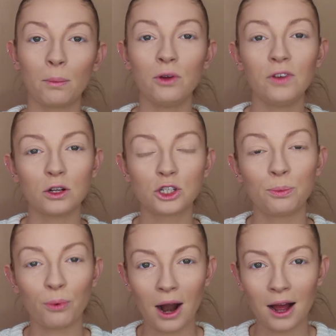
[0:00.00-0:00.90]
Moving on to
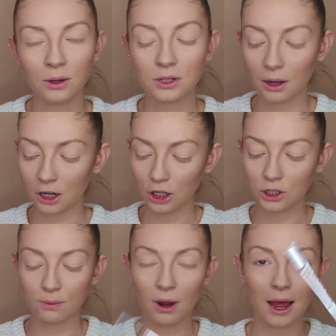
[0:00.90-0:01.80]
brows, I'm going to
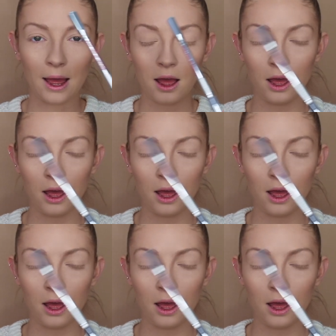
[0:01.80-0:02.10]
use my